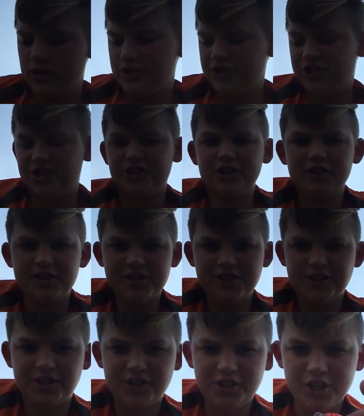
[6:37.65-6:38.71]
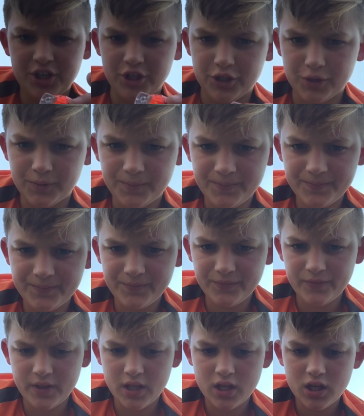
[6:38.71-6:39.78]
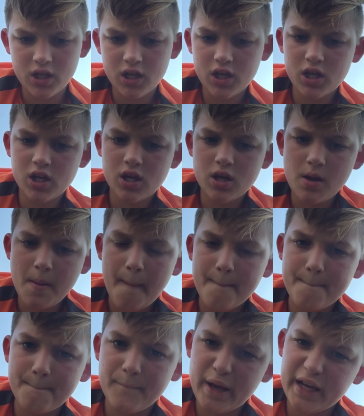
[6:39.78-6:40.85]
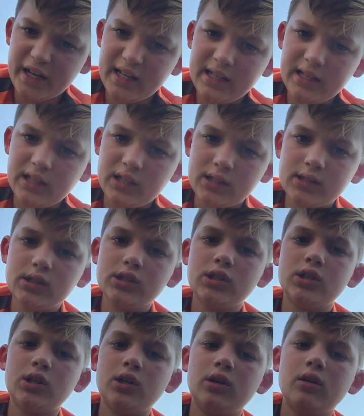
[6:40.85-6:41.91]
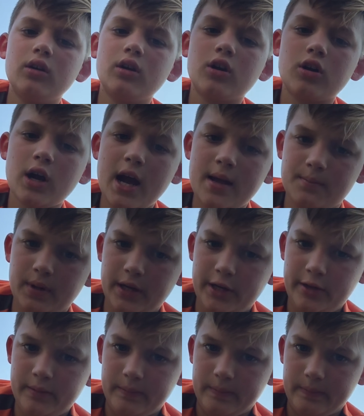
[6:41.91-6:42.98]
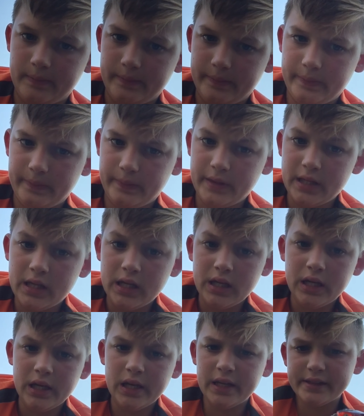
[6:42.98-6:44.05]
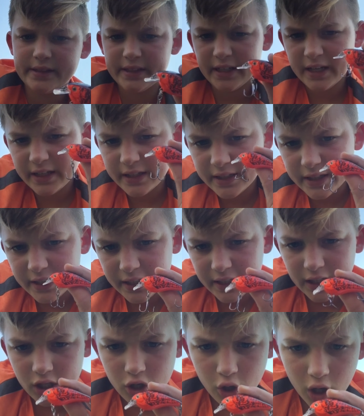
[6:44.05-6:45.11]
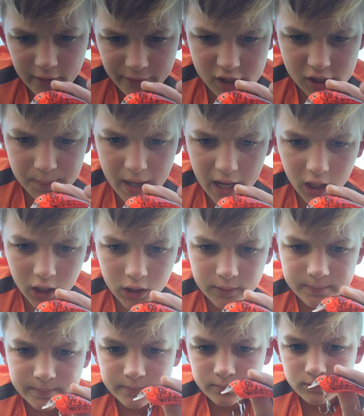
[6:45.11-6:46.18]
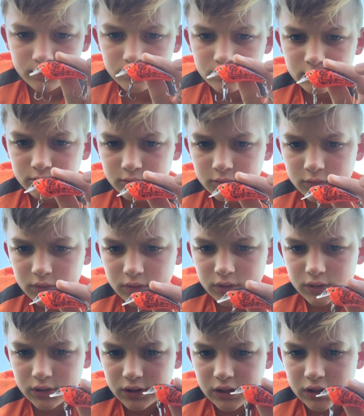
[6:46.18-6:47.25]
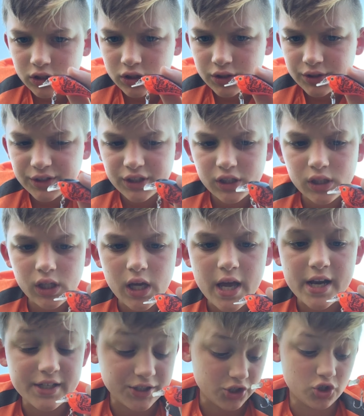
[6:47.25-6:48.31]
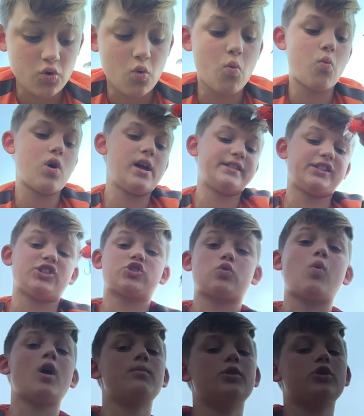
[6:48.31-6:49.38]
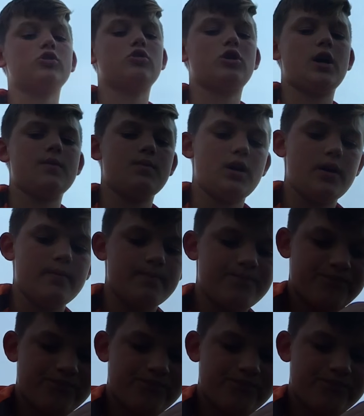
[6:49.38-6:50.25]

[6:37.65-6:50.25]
Series 2 mini crankbait. It's in the crawfish pattern, as you can see, and it's a squirrable crankbait.